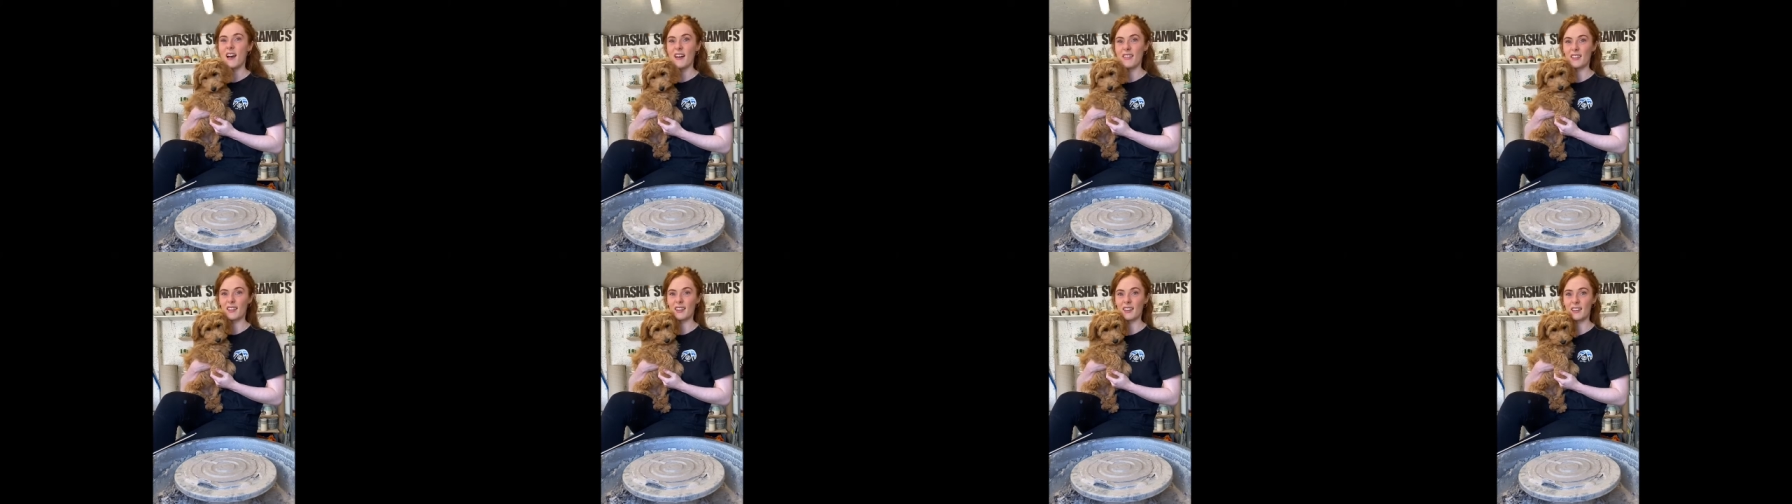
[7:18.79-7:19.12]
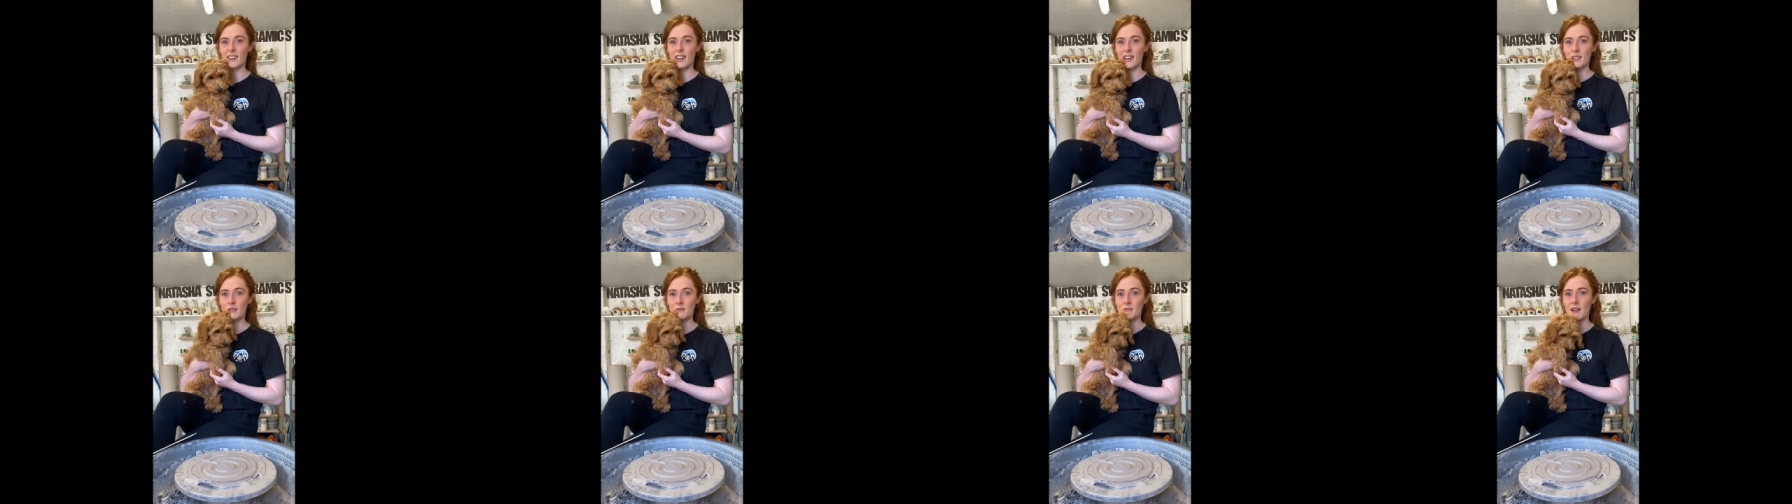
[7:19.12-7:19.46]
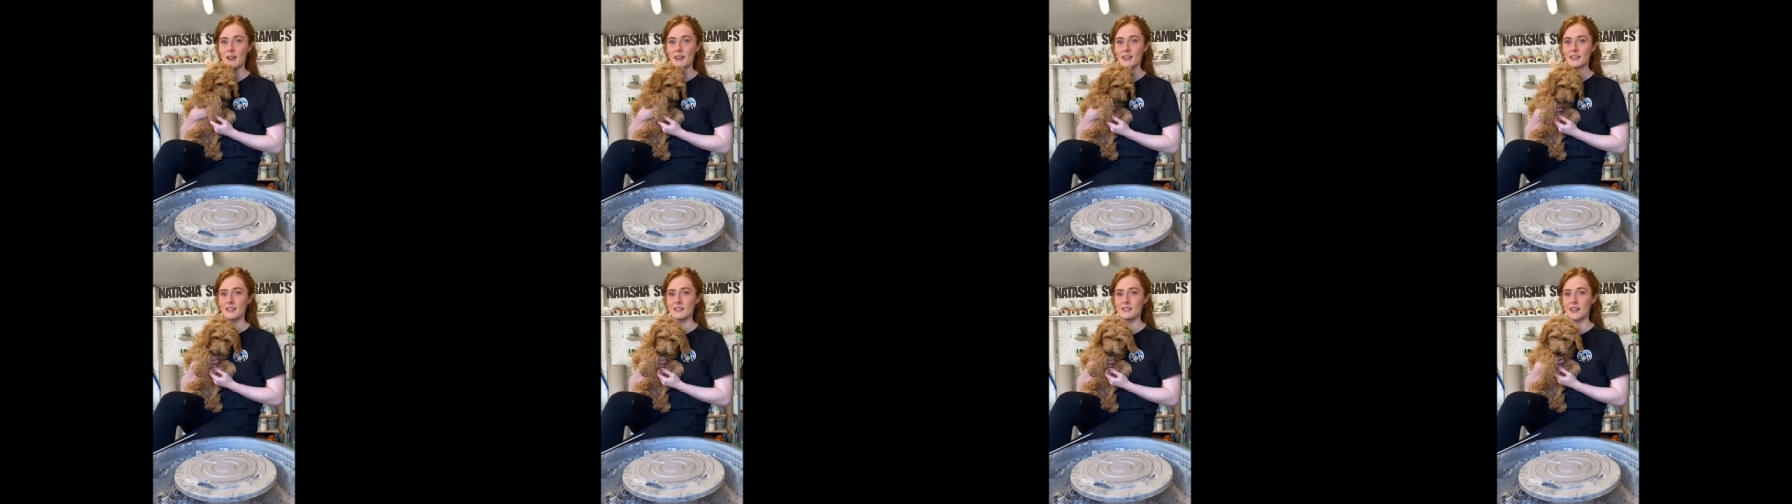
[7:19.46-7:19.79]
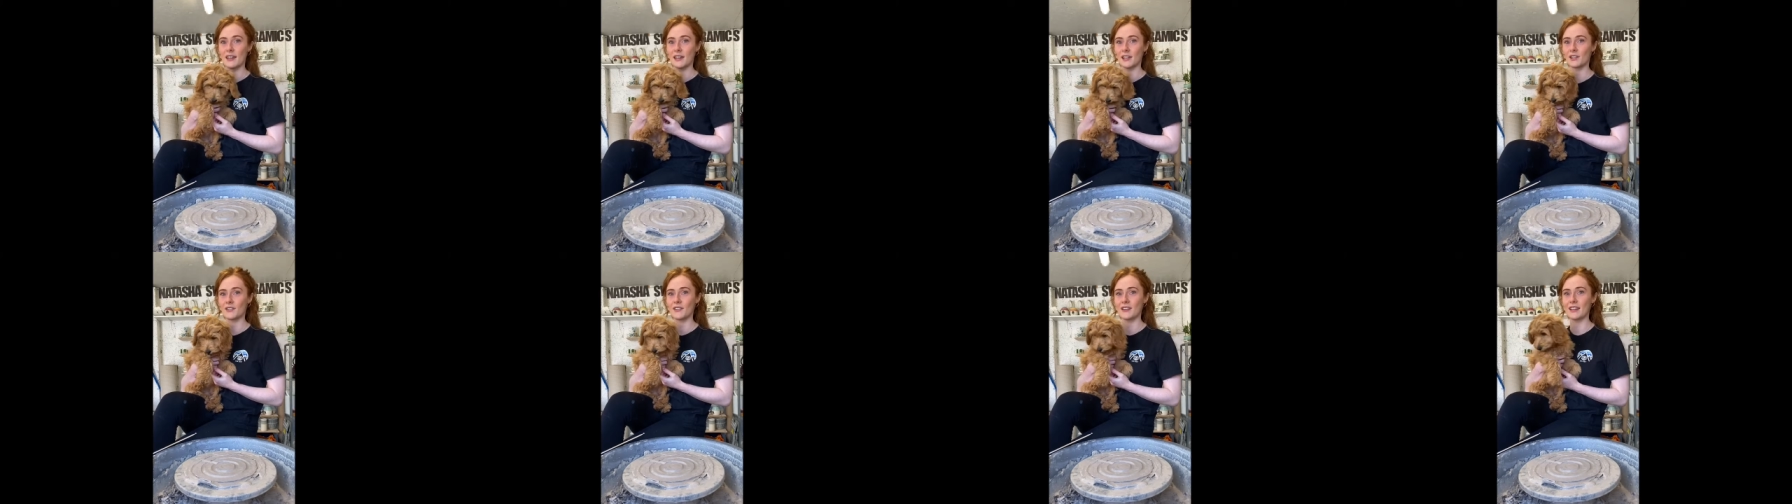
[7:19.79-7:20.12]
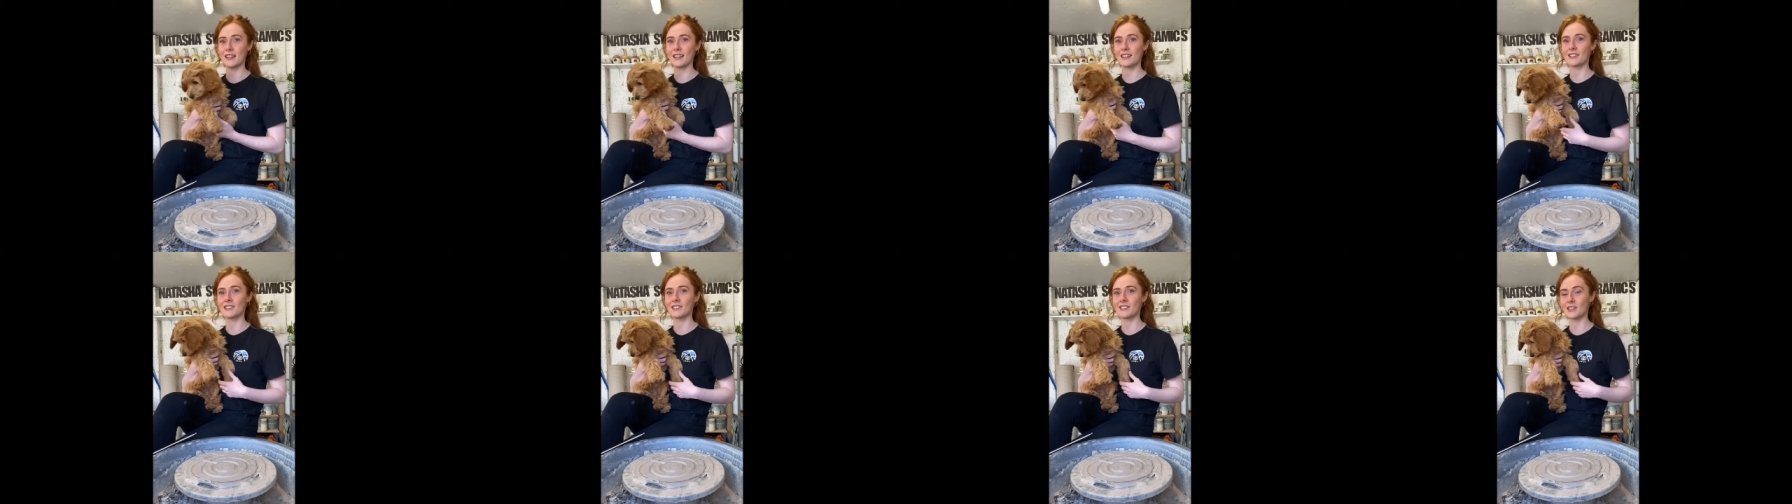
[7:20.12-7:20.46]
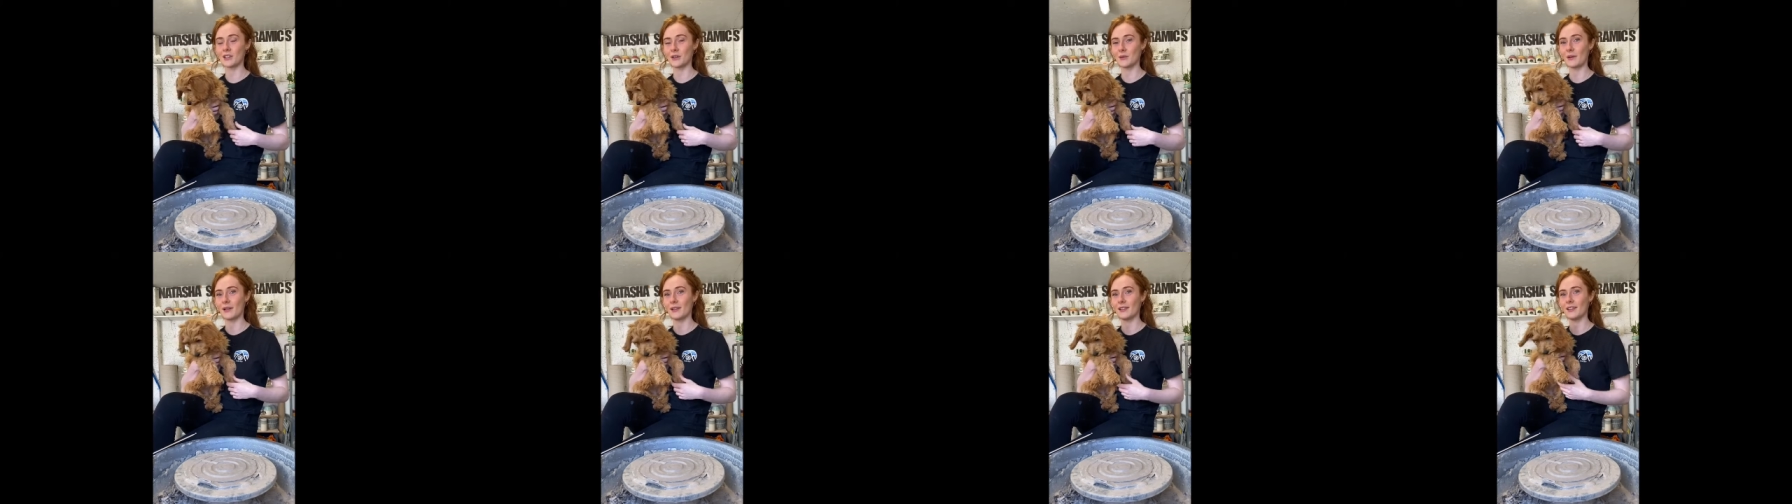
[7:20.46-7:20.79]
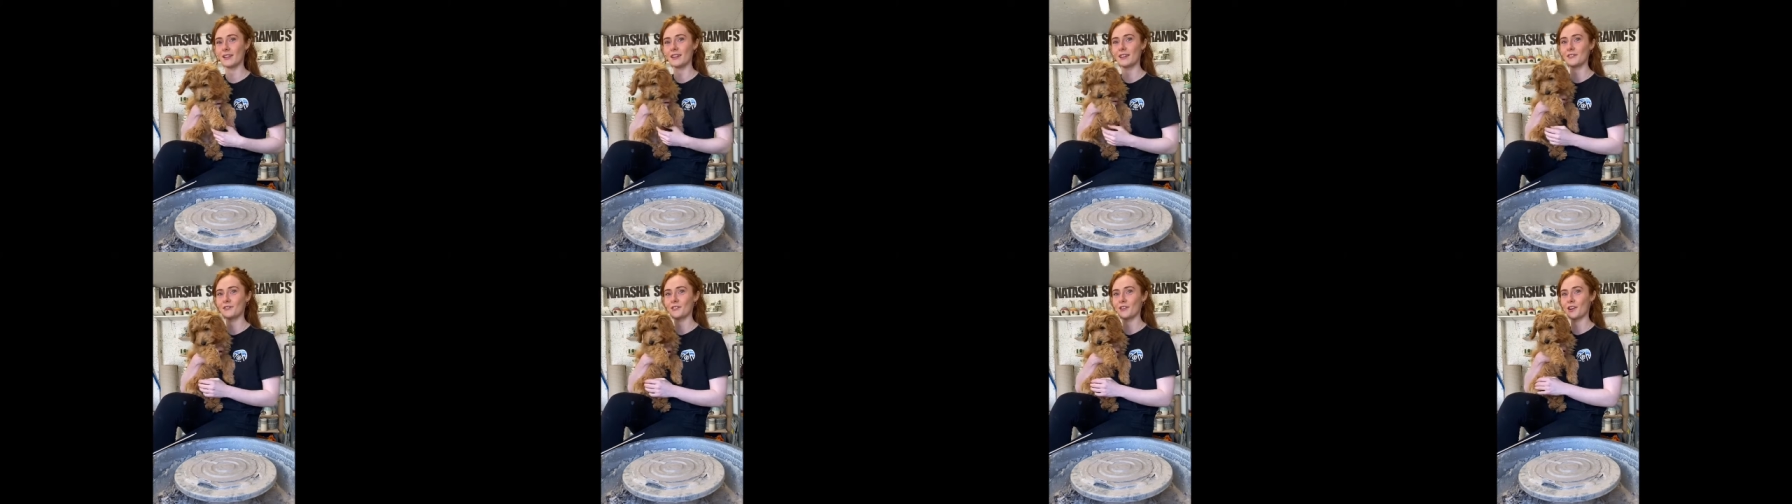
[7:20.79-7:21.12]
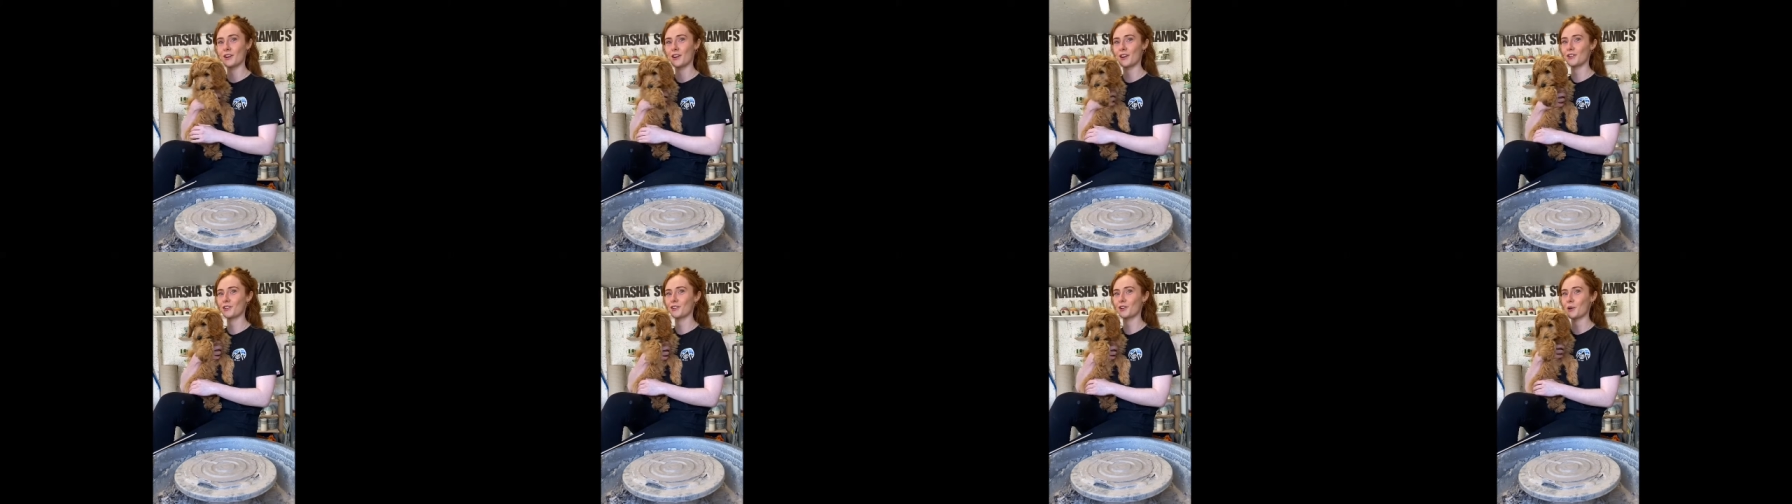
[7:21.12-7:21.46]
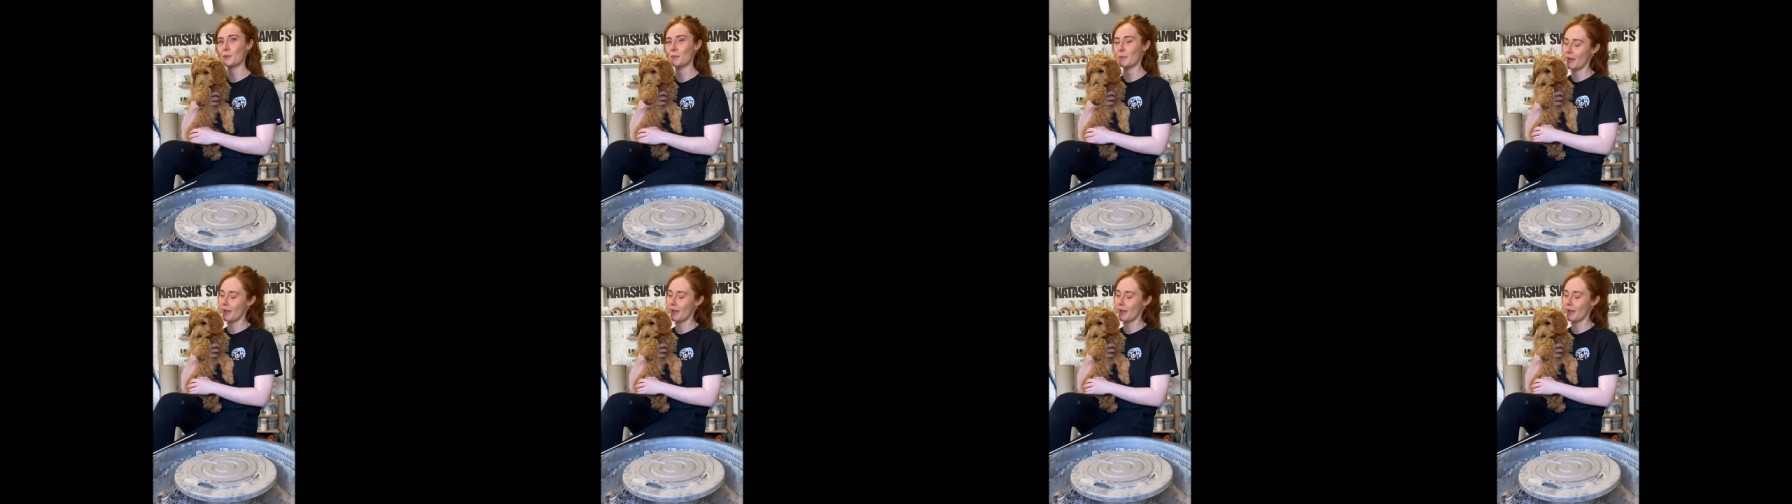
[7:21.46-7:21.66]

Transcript: and I can get them ready to decorate. So I'll leave her to go